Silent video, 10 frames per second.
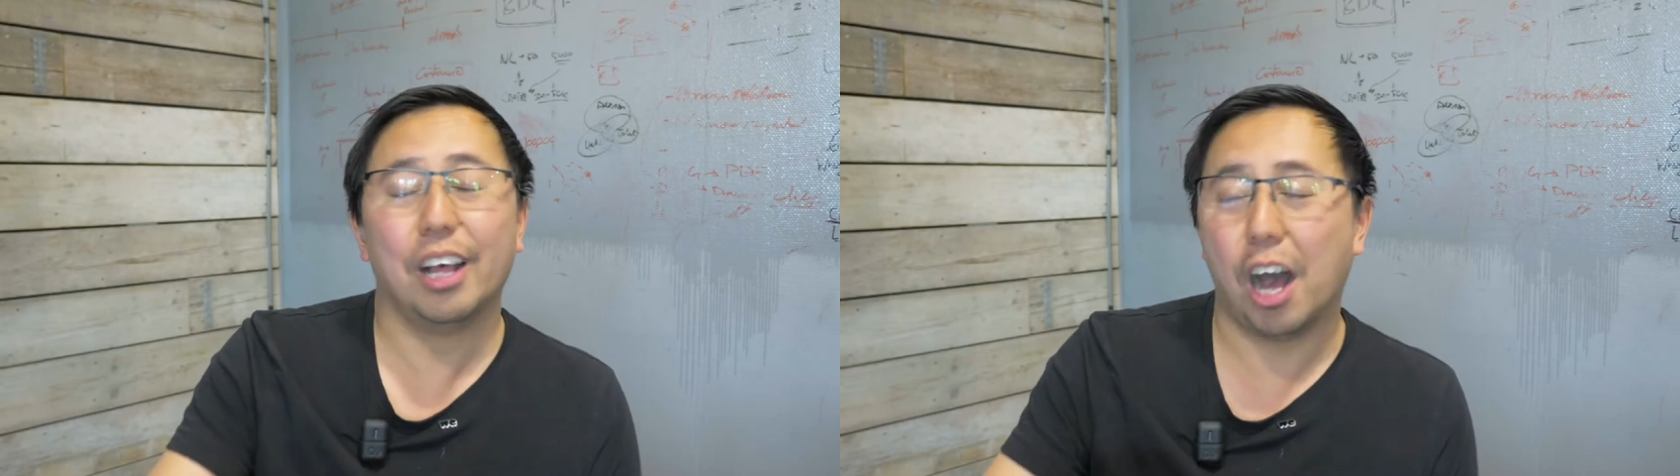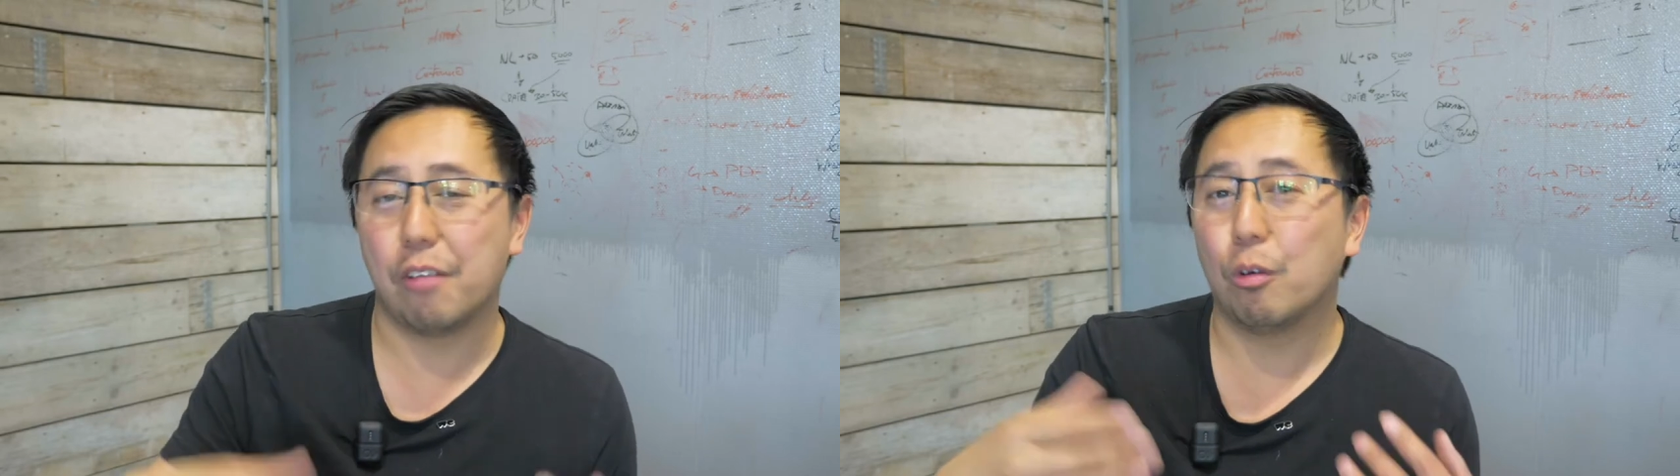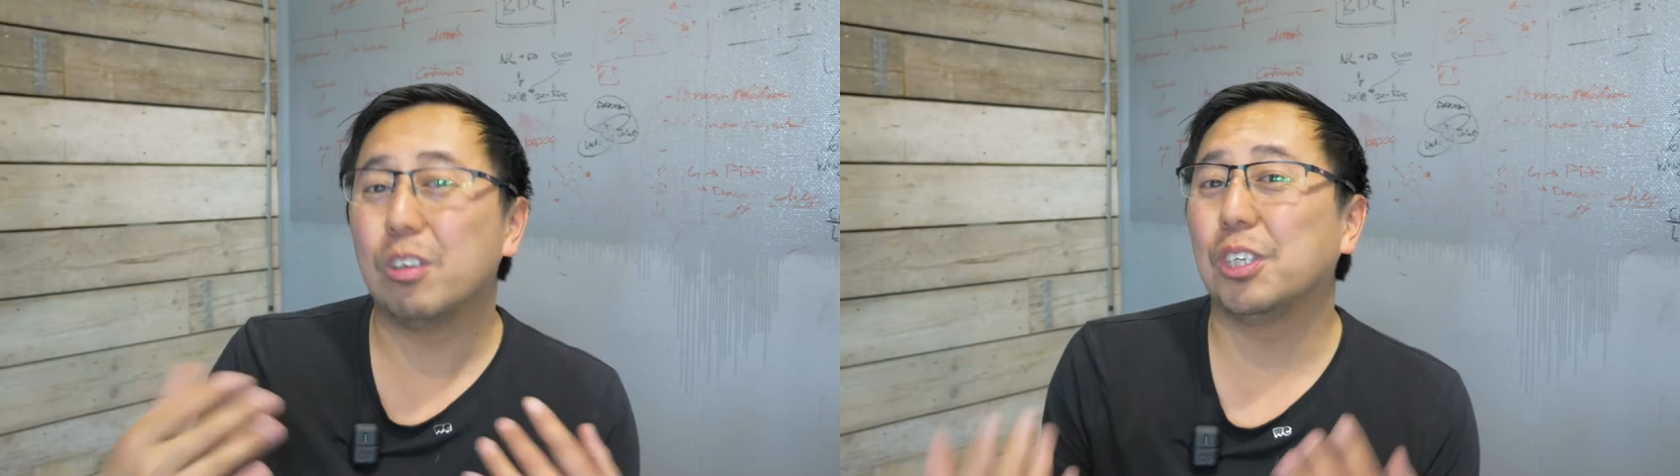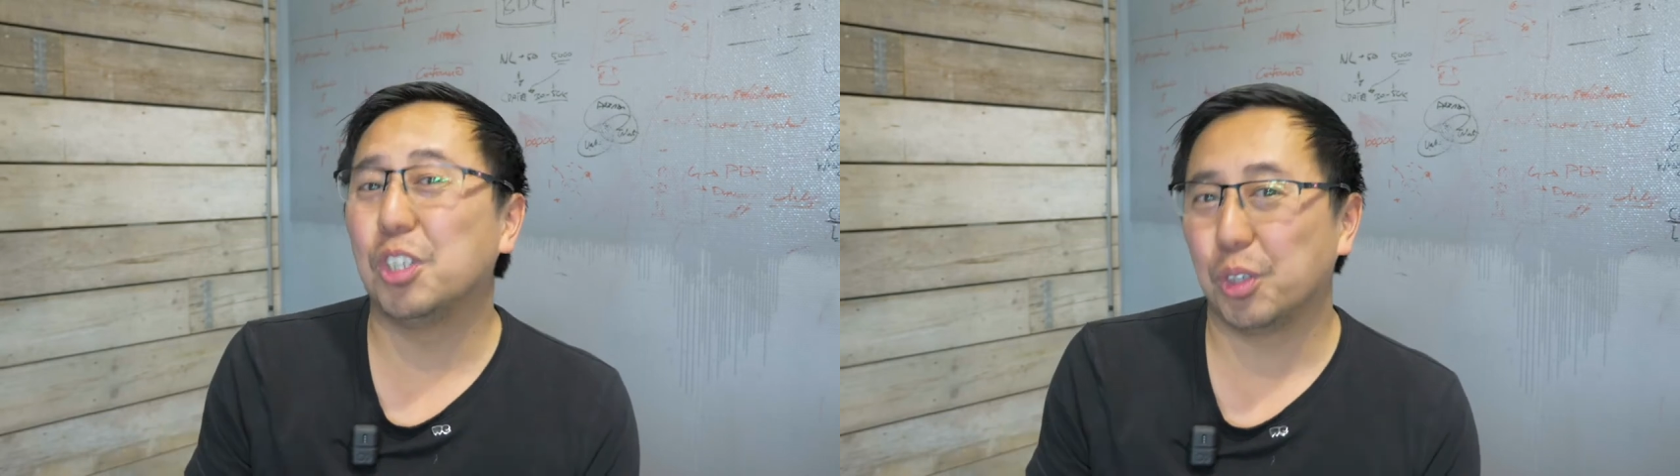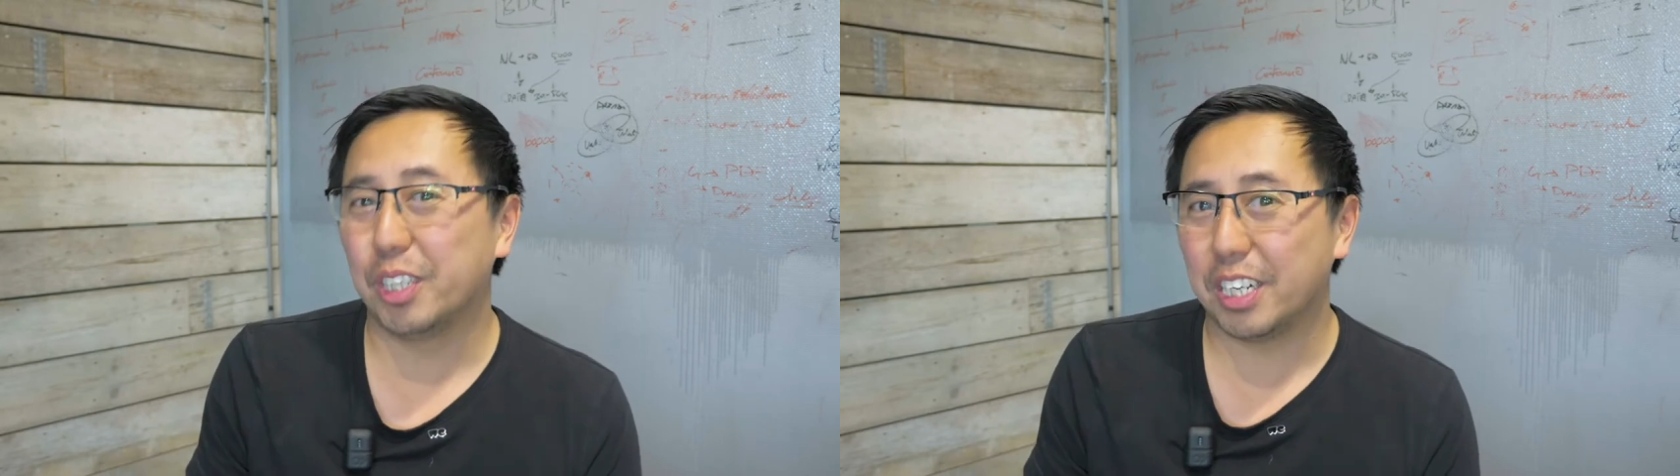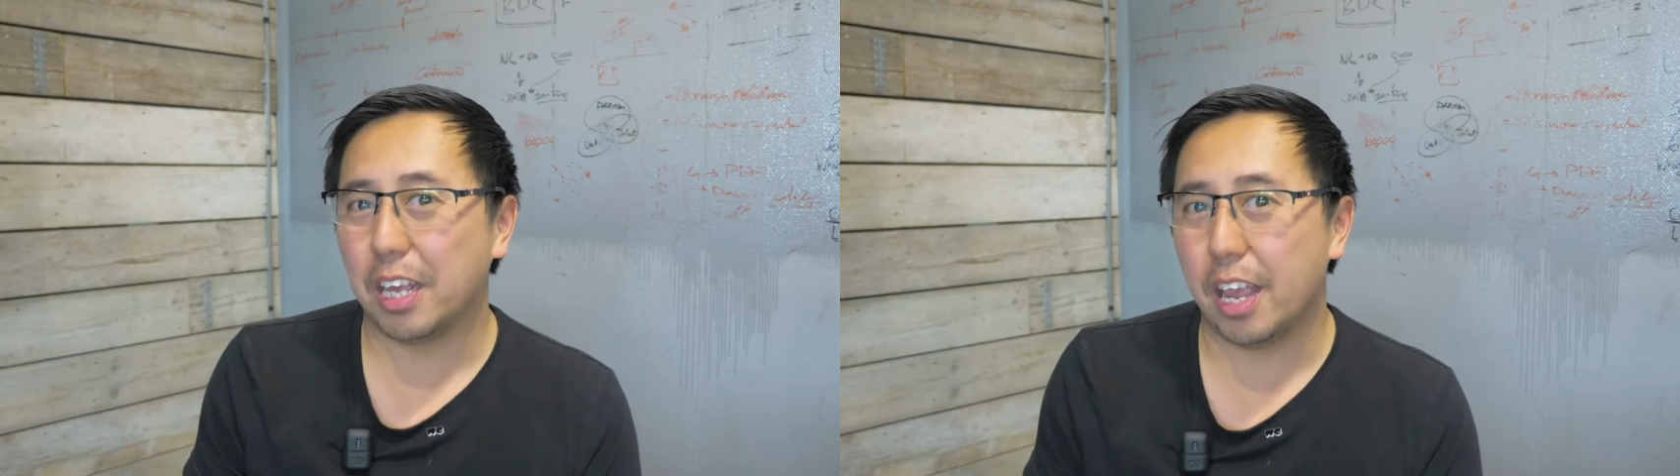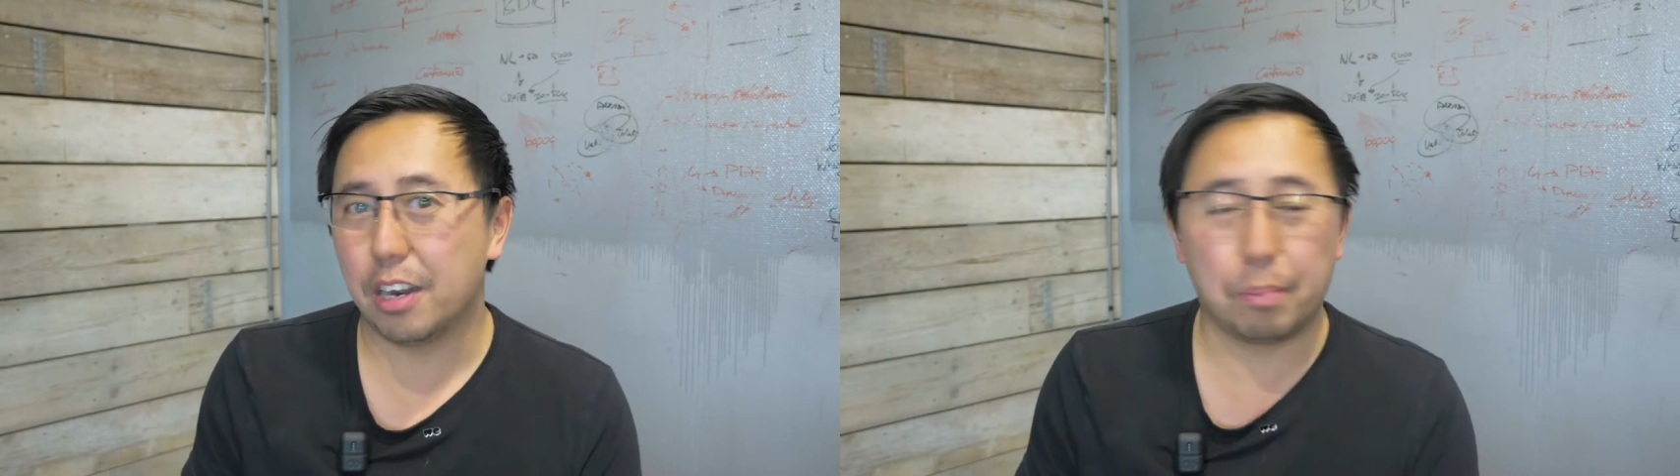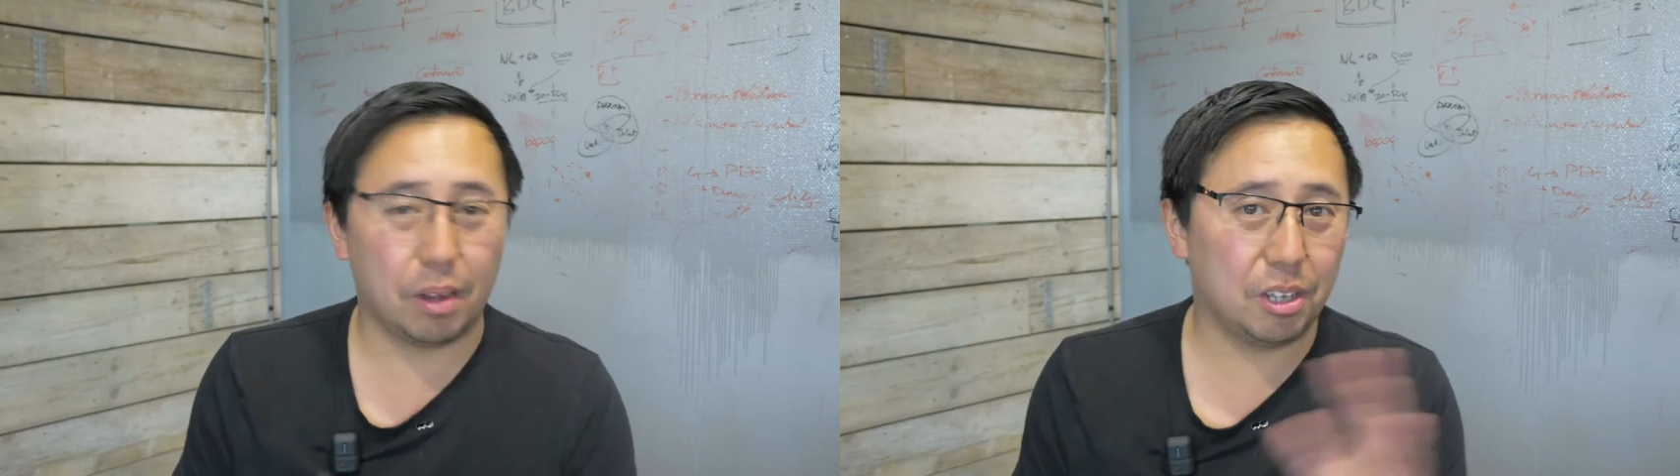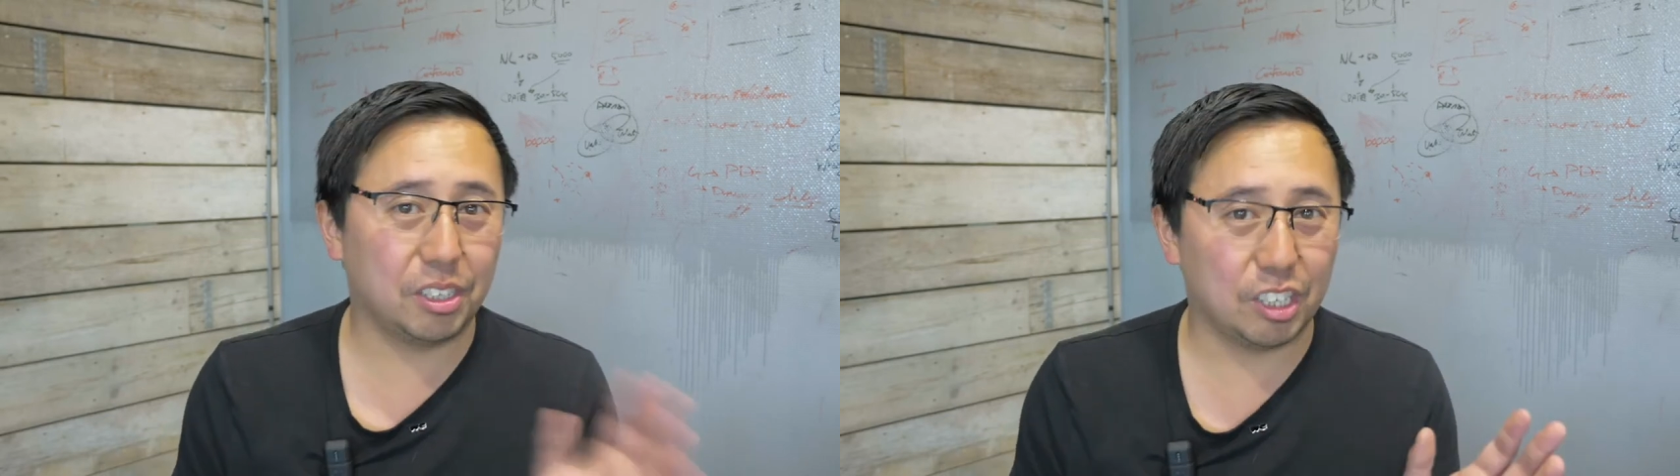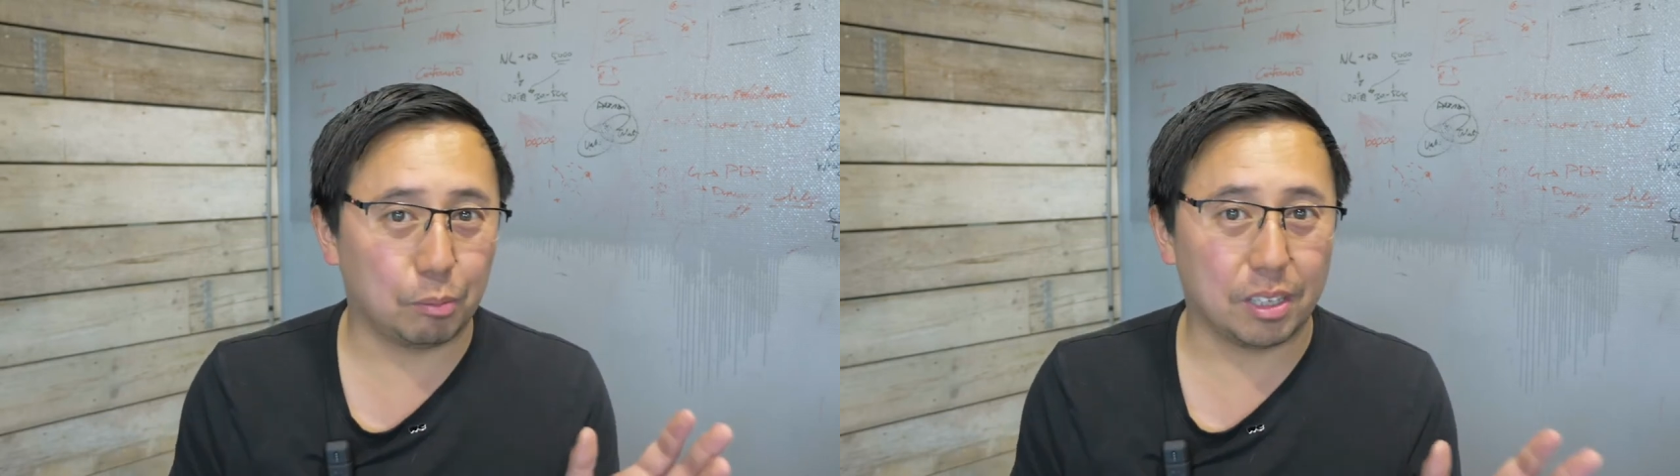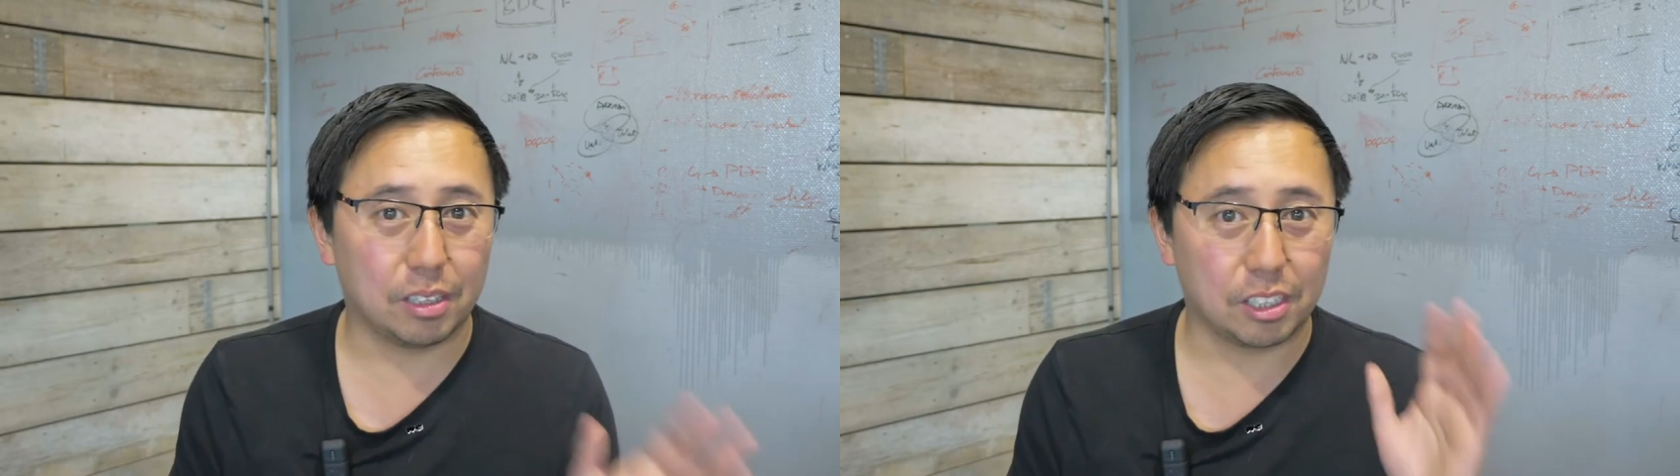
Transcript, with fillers: I've always enjoyed it. In the past there's been